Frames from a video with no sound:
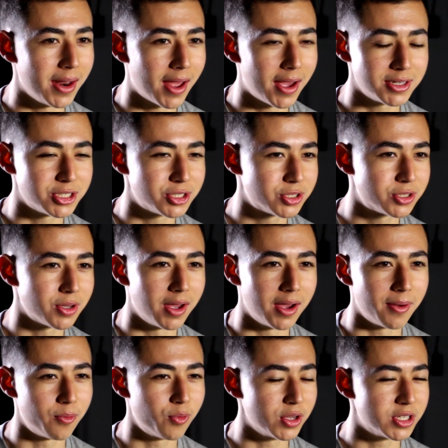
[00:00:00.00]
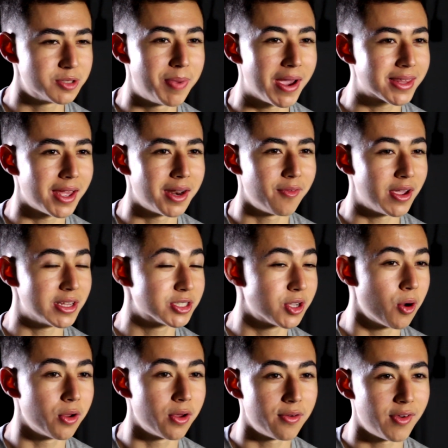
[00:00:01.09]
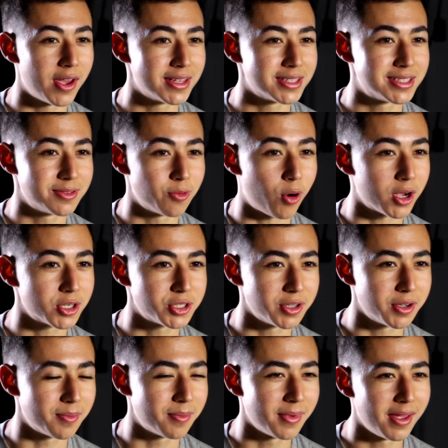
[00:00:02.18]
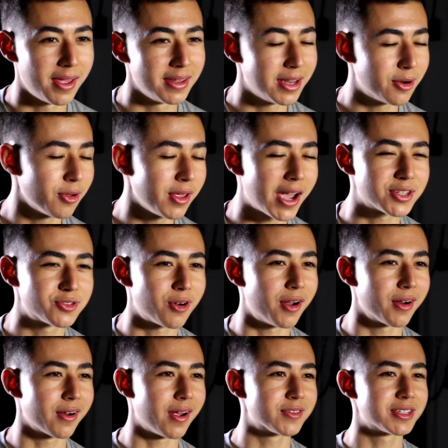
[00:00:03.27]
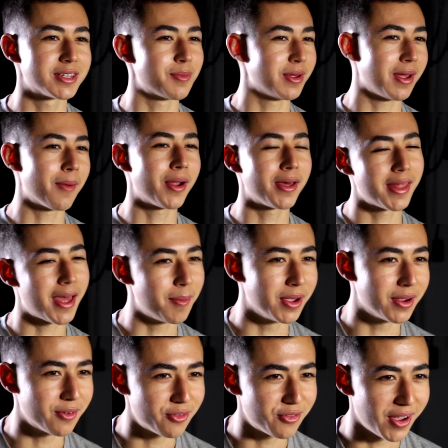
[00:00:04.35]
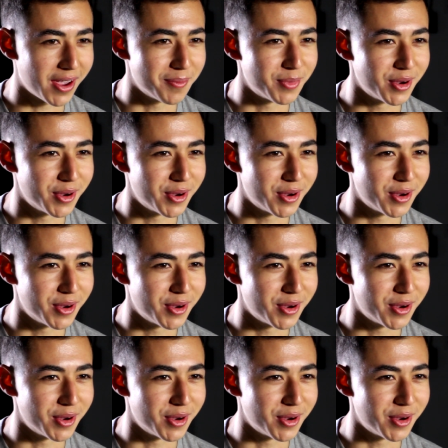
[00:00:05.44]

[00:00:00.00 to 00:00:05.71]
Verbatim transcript: and I just uh, would spectate events, go to events, watch them. Didn't really ask for autographs, but I mean, I'm not that big of a fan,